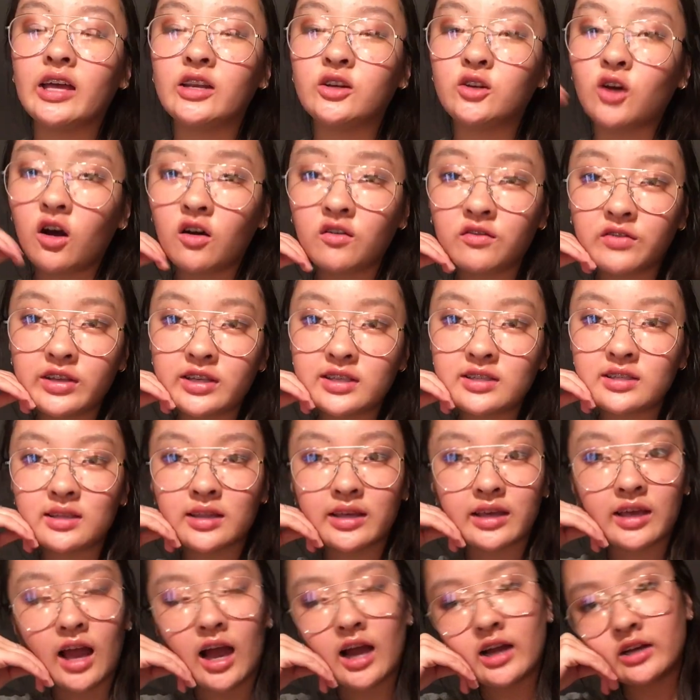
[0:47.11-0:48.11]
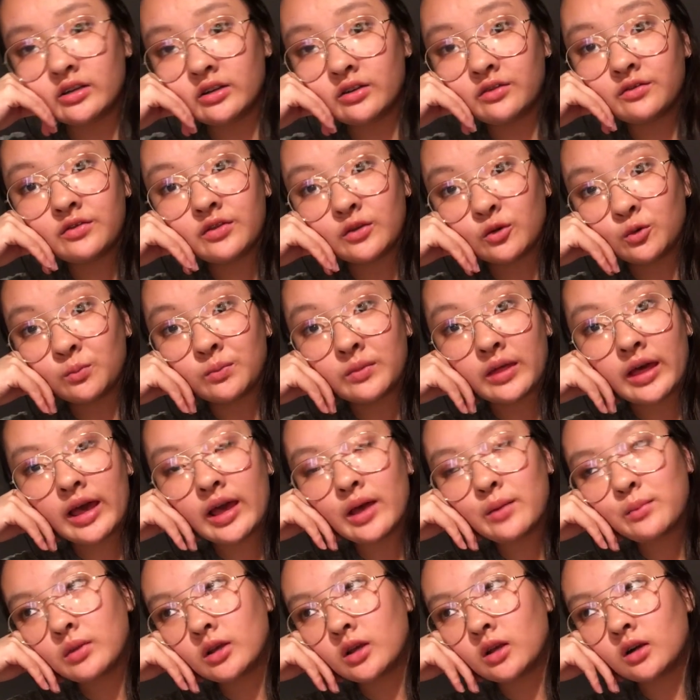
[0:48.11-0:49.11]
And obviously I didn't film
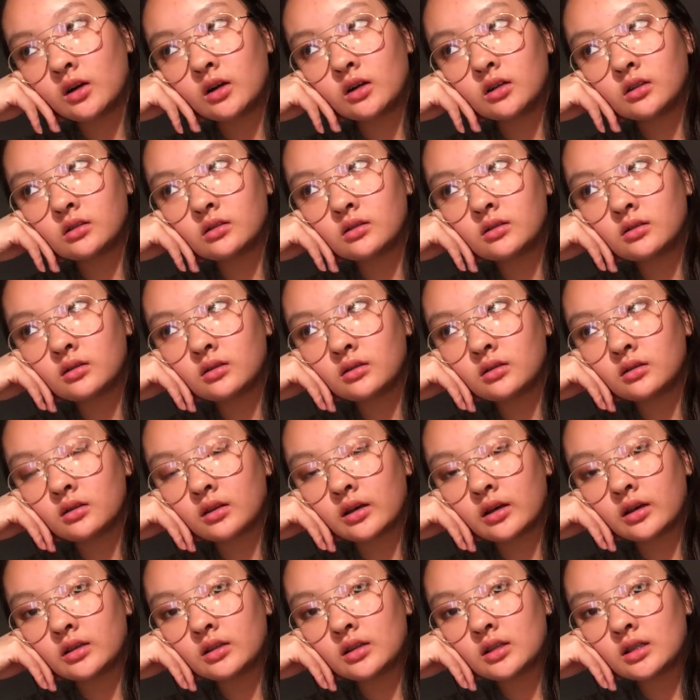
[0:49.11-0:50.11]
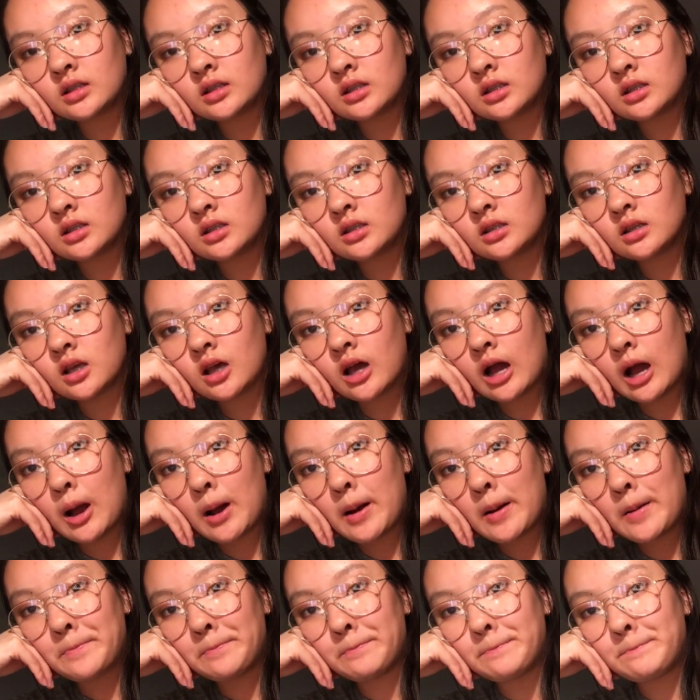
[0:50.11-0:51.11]
that because that's
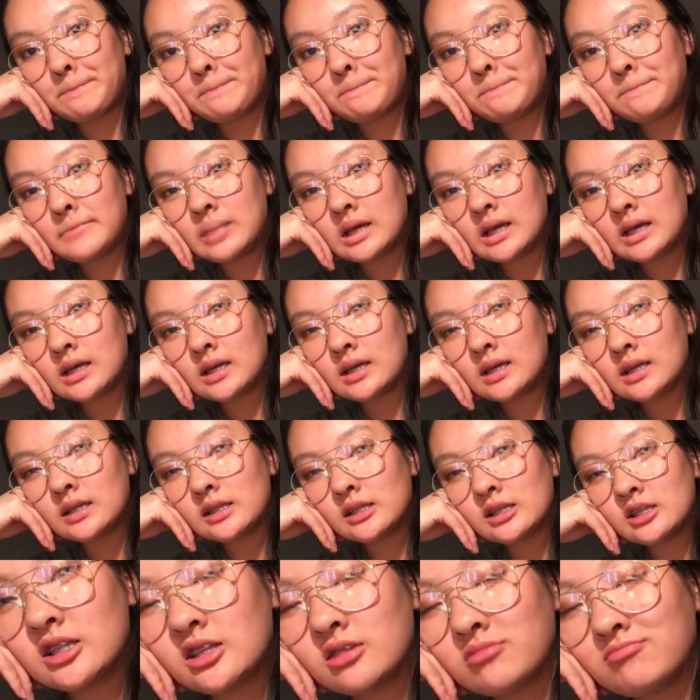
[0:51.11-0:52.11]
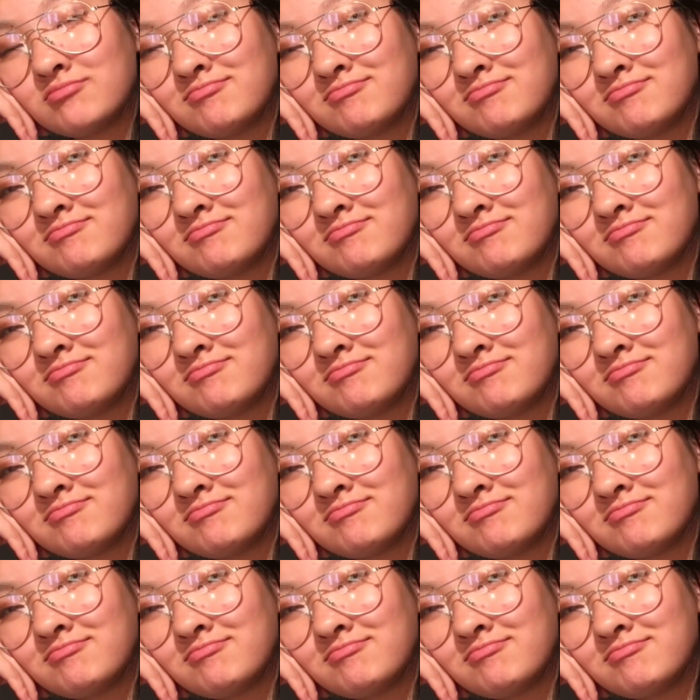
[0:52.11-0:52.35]
a bit...